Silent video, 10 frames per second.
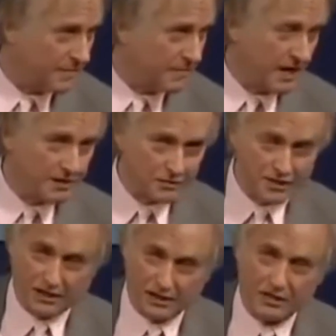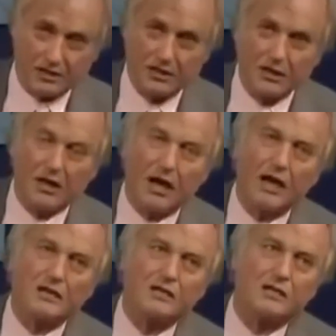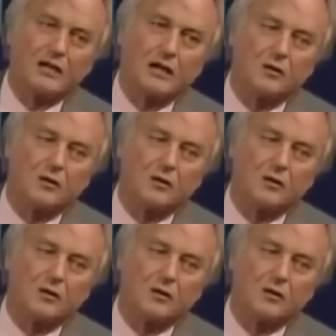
Daniel Dennett. And uh,